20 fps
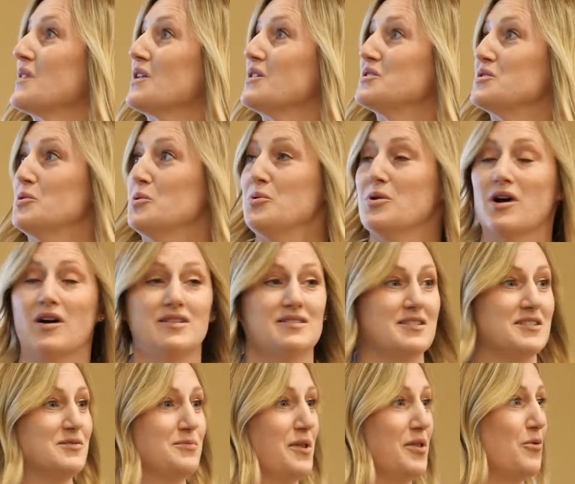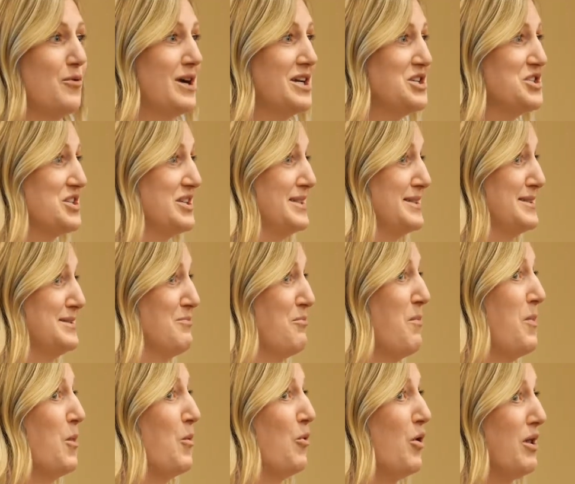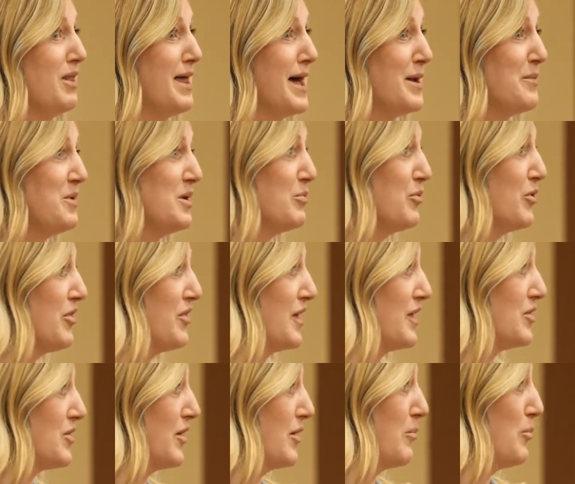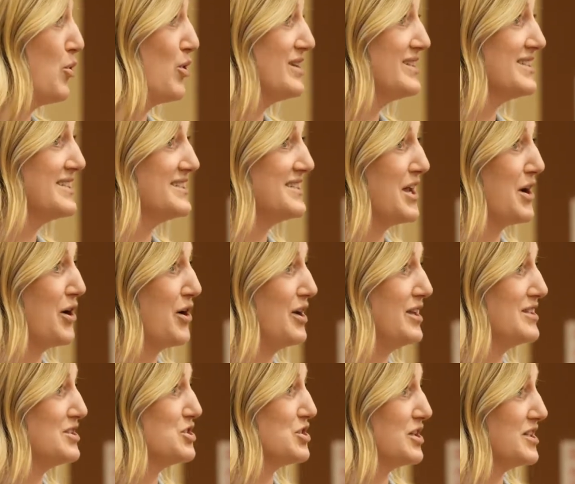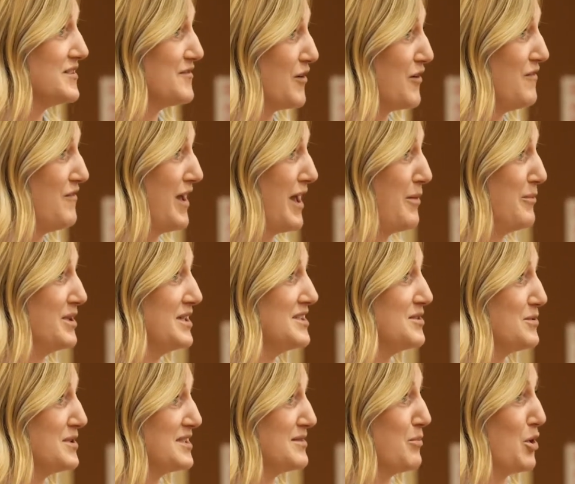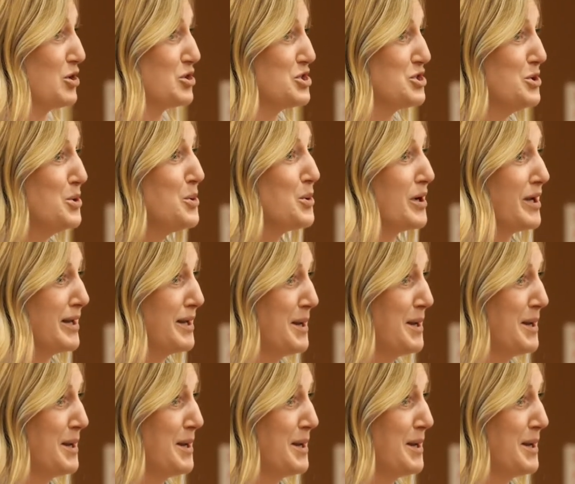So who calls us with questions? Well, a lot of people think the Poison Center is just for families with small children.